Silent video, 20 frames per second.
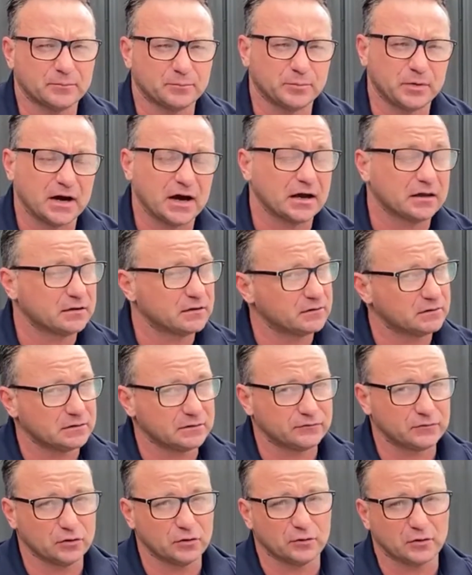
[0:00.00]
But
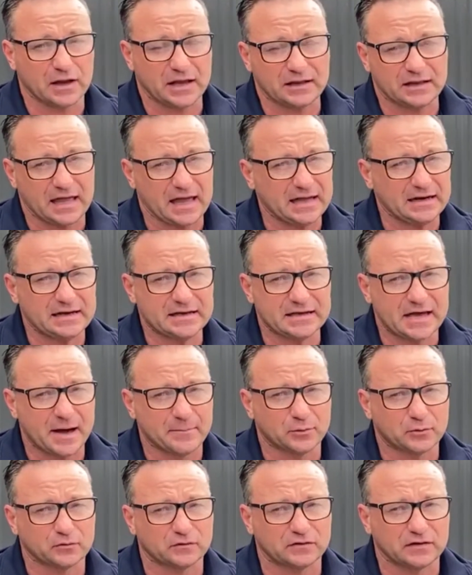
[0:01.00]
you're in any
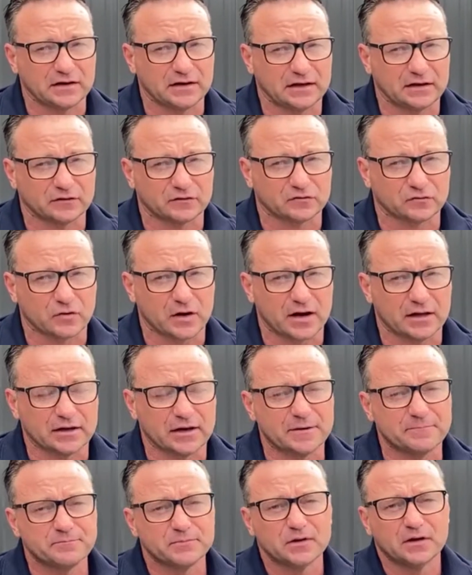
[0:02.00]
capital city in
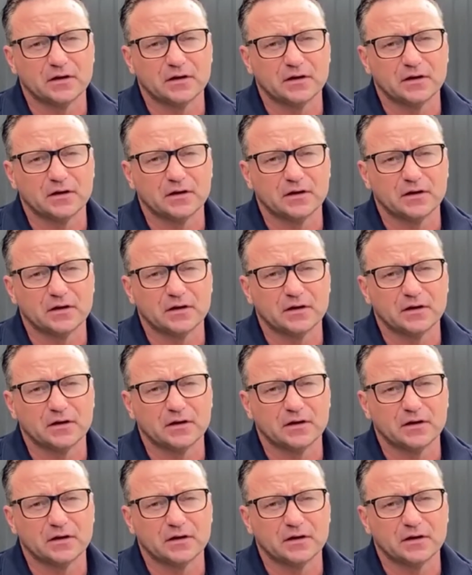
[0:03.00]
Australia